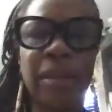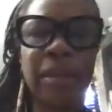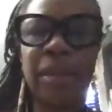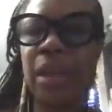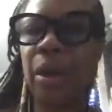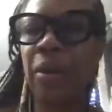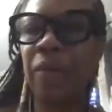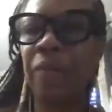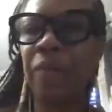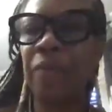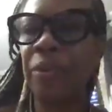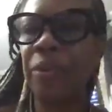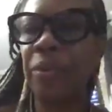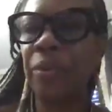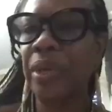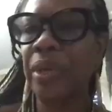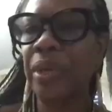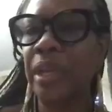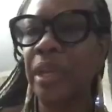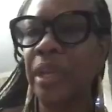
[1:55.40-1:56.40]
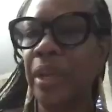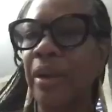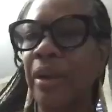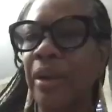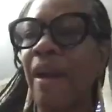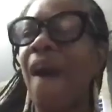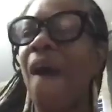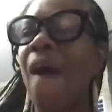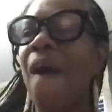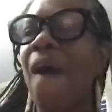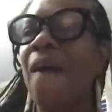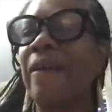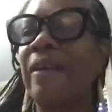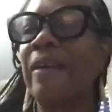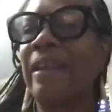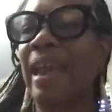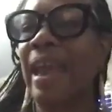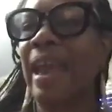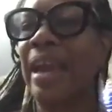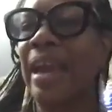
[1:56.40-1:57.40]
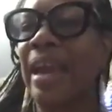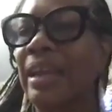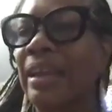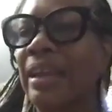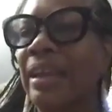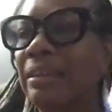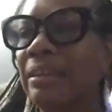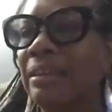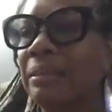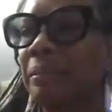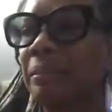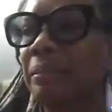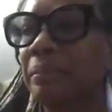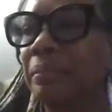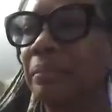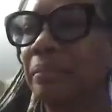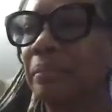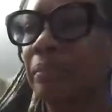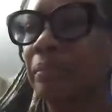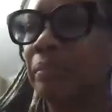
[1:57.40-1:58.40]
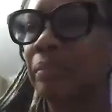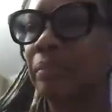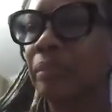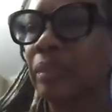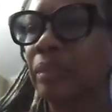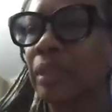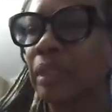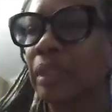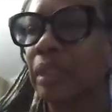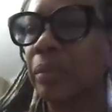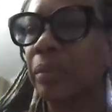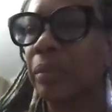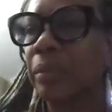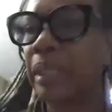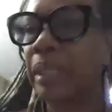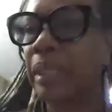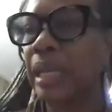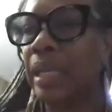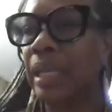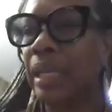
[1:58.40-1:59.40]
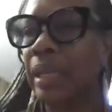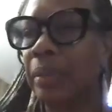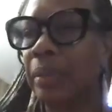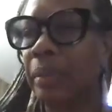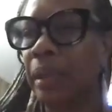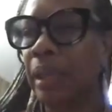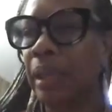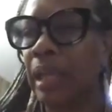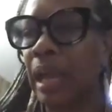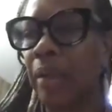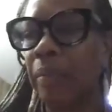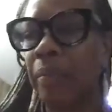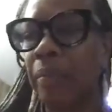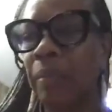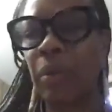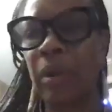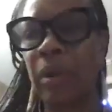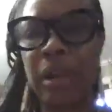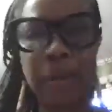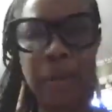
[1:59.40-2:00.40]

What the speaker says: me know if you can hear. Okay. So we're getting a lot. We're going